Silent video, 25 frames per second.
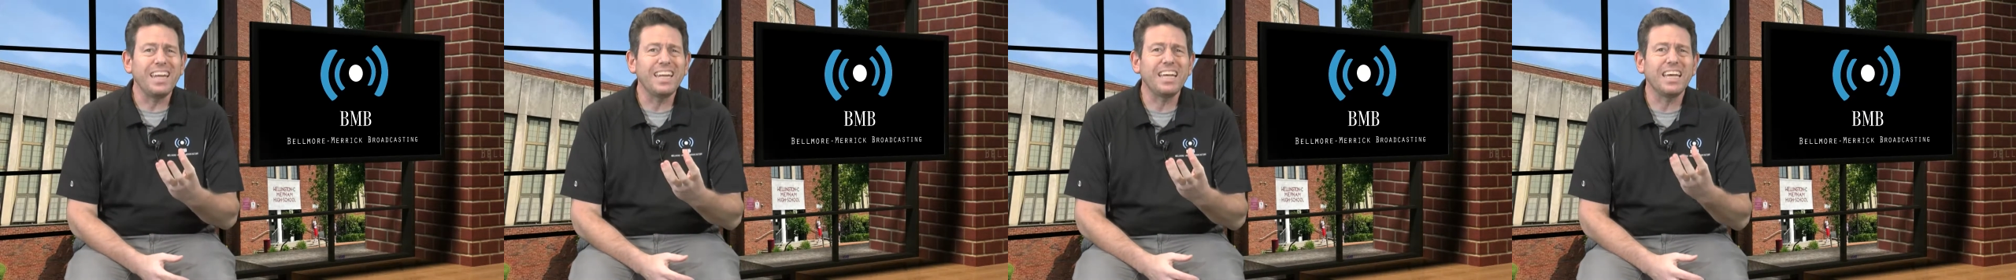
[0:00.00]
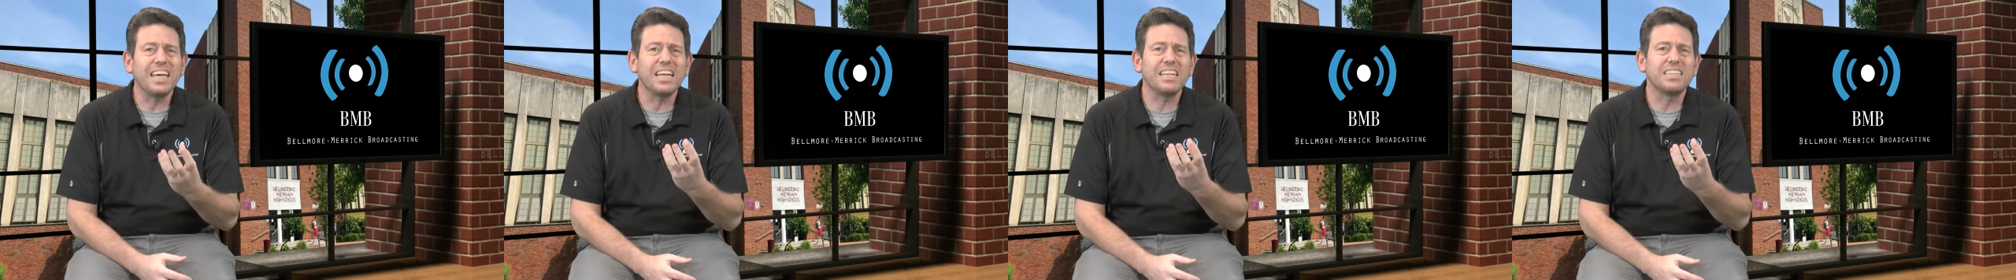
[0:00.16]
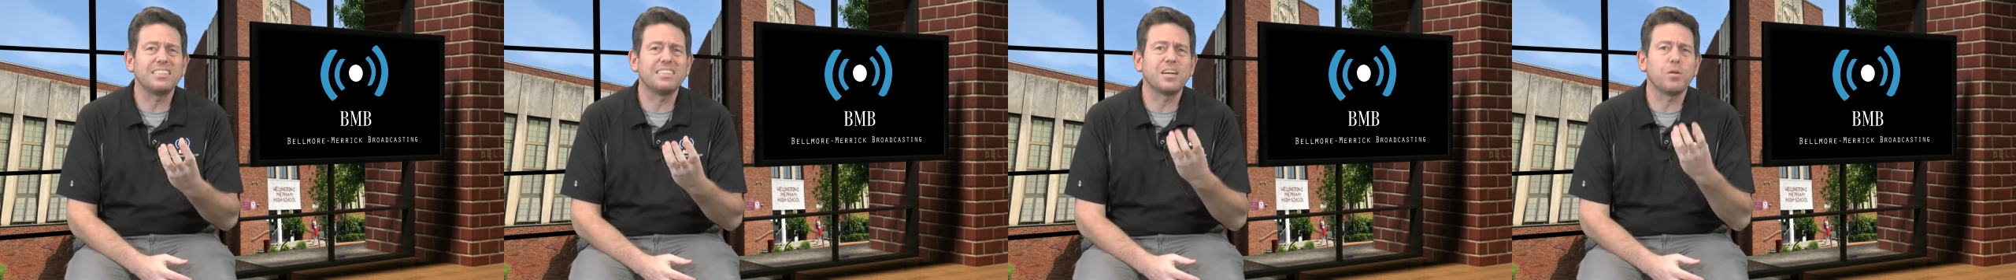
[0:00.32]

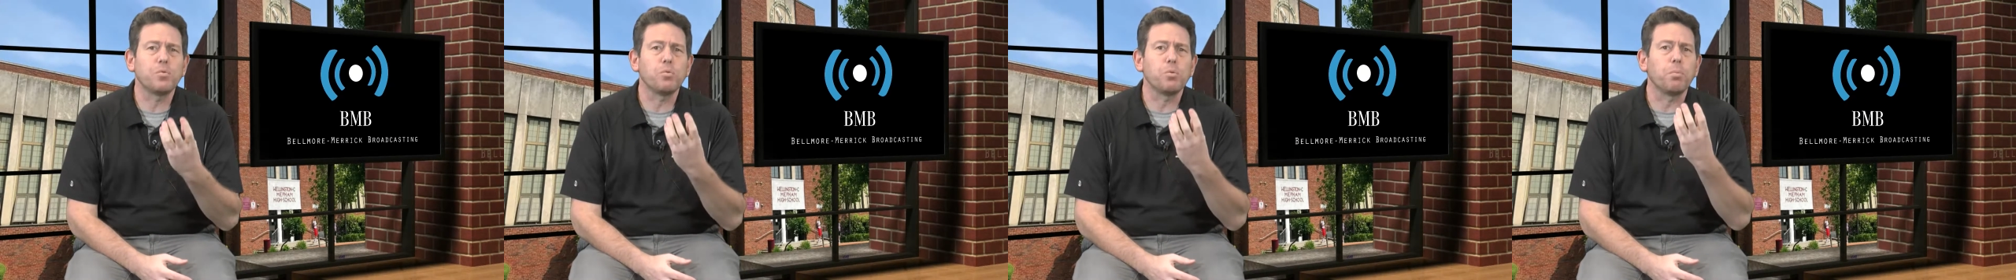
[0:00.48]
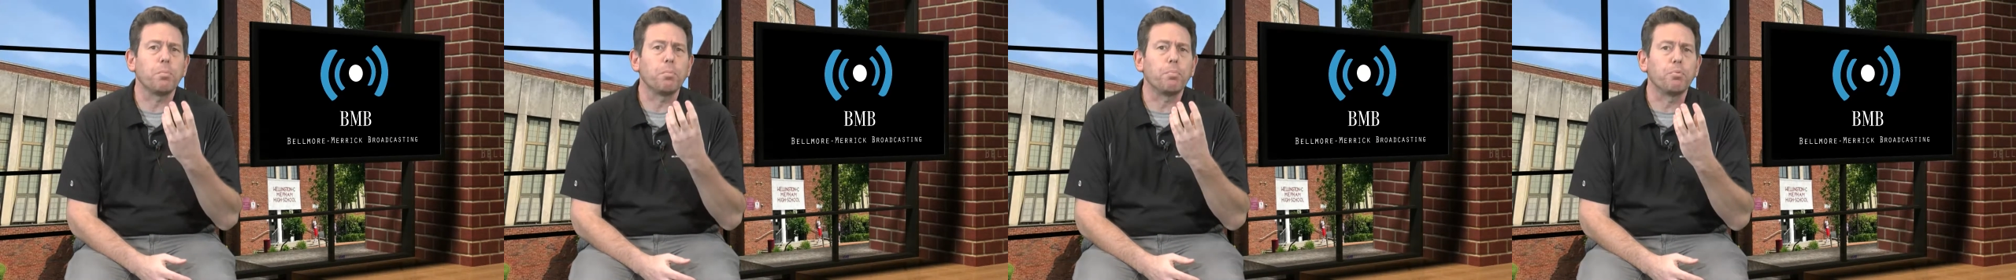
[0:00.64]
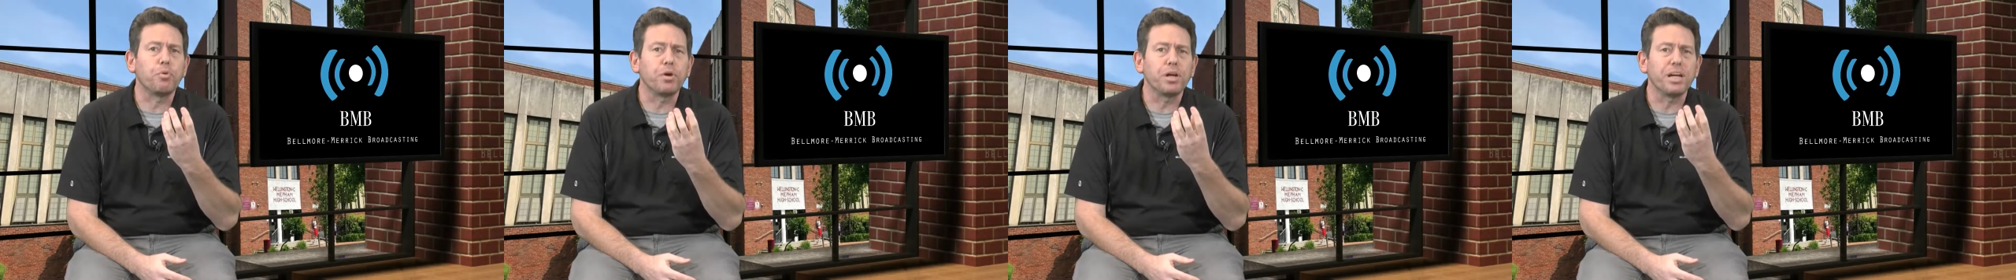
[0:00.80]
kids that will
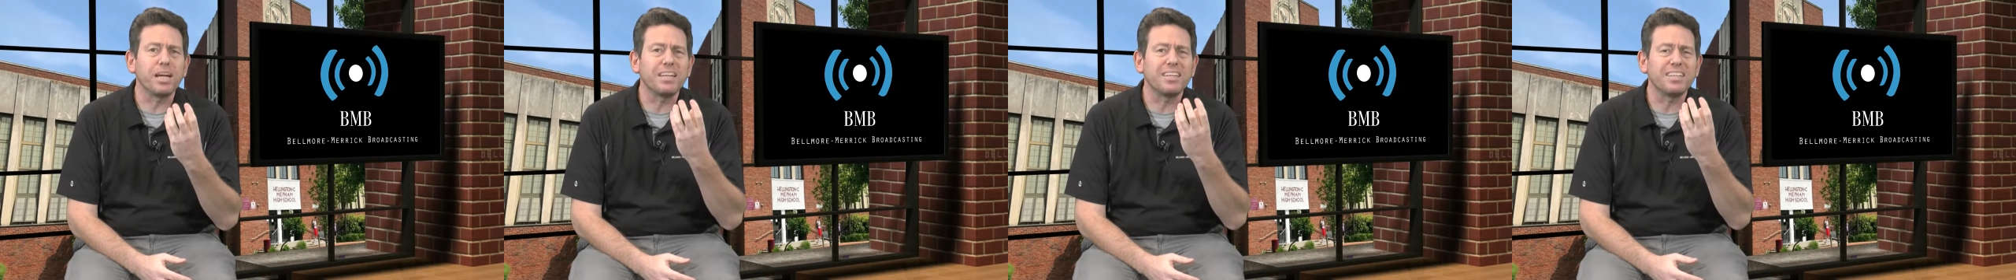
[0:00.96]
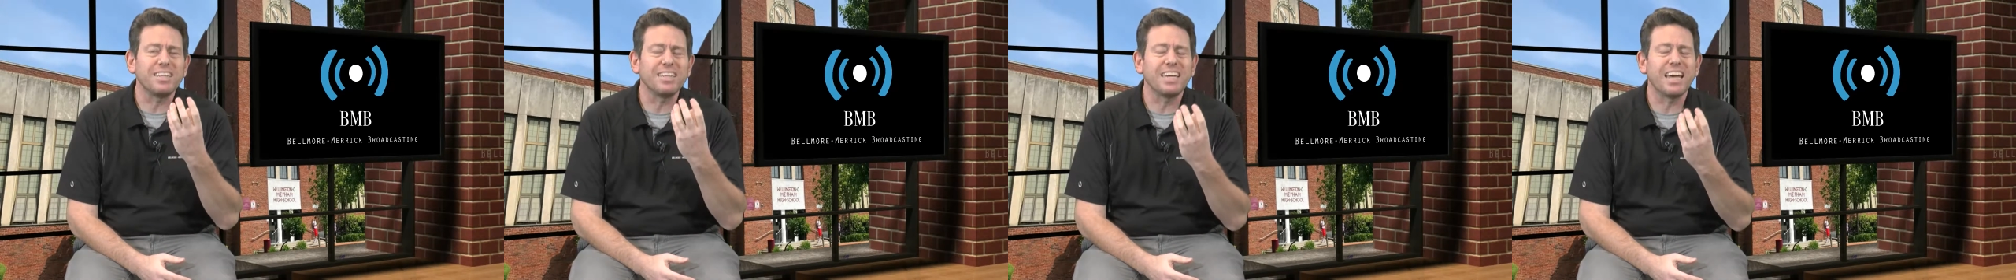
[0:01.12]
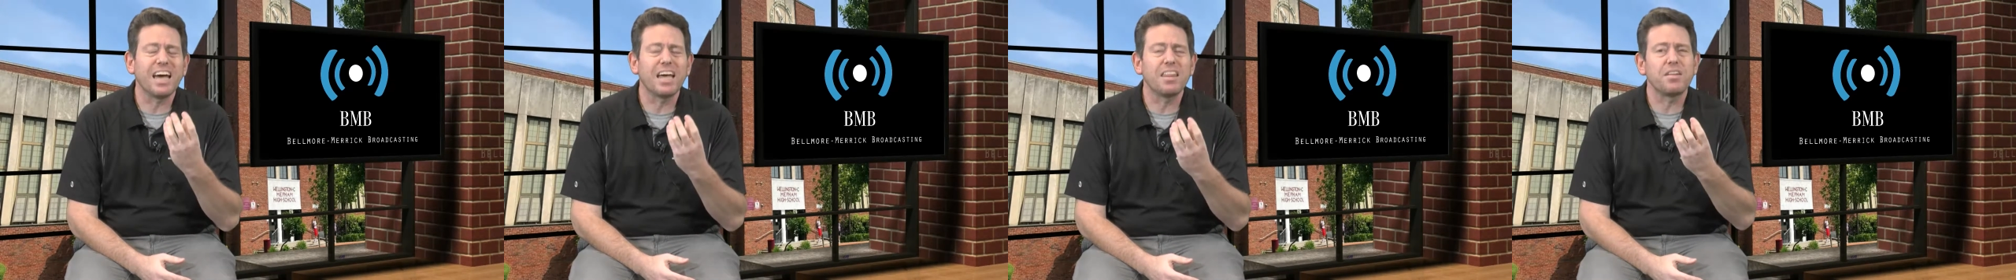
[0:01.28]
bring
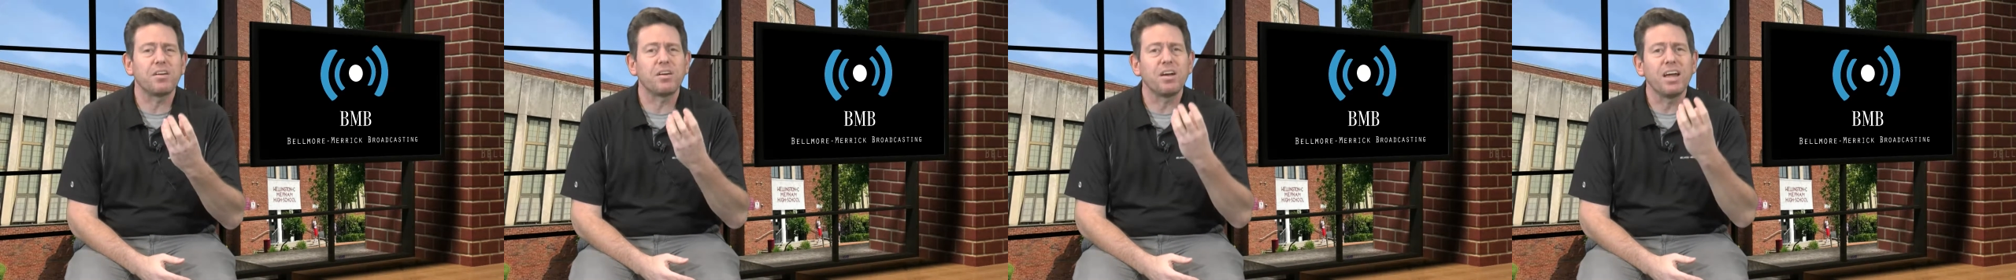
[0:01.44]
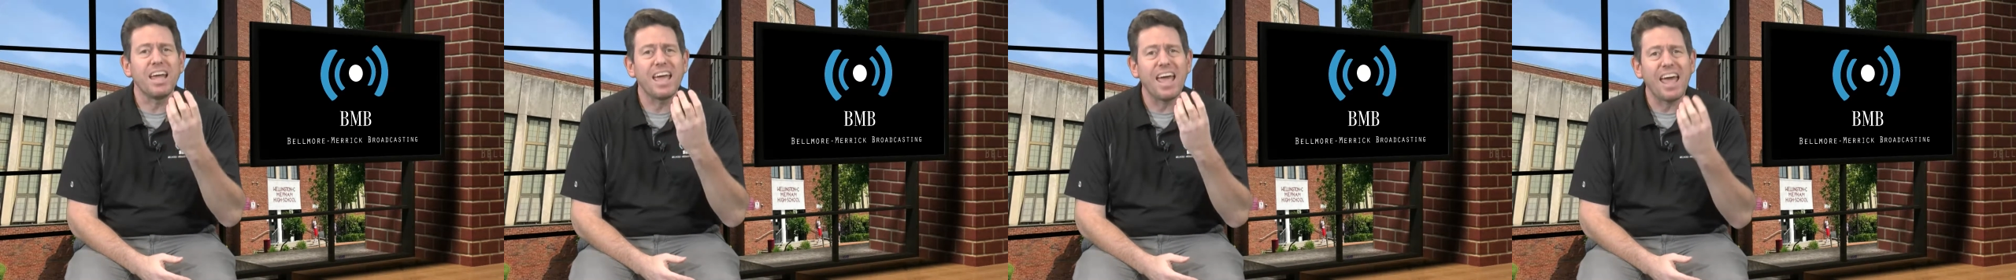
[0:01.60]
together